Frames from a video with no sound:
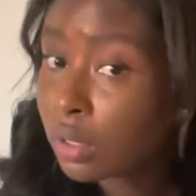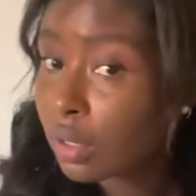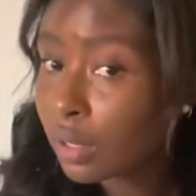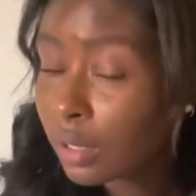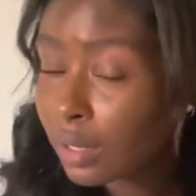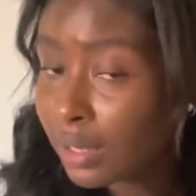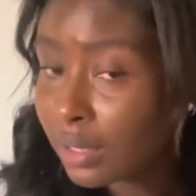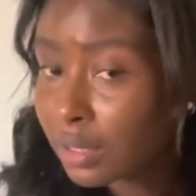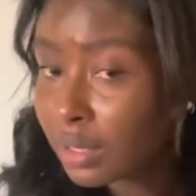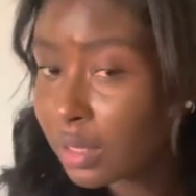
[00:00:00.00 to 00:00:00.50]

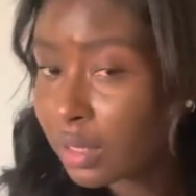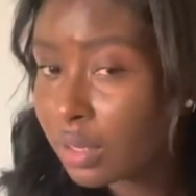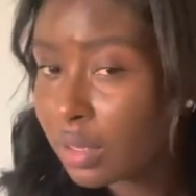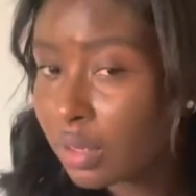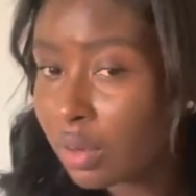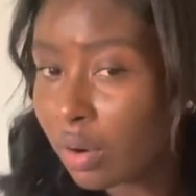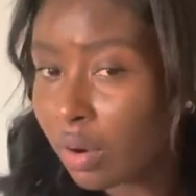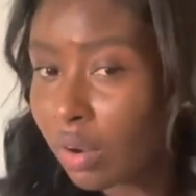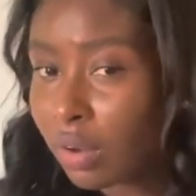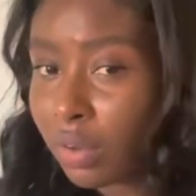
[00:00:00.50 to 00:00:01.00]
And I think
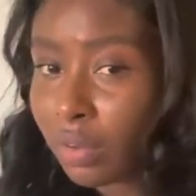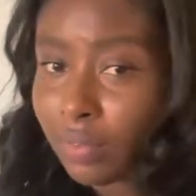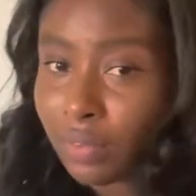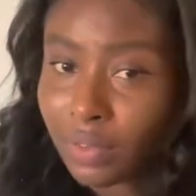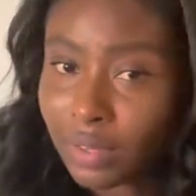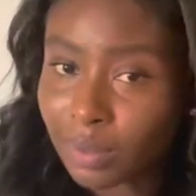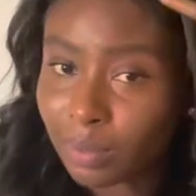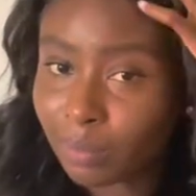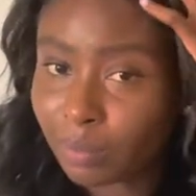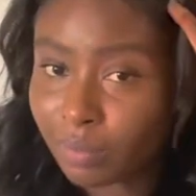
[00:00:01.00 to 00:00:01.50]
all of
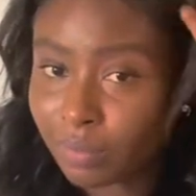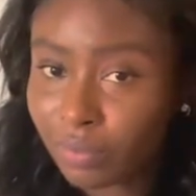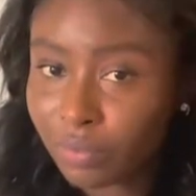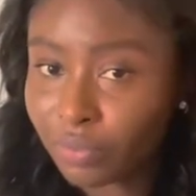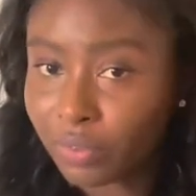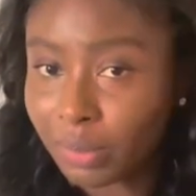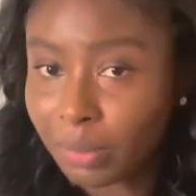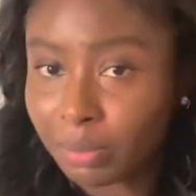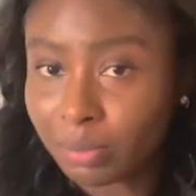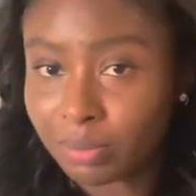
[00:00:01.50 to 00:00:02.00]
them,
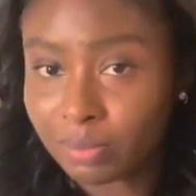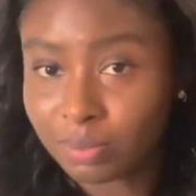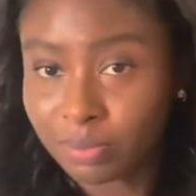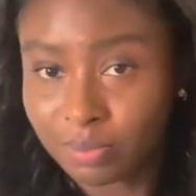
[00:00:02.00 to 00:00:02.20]
from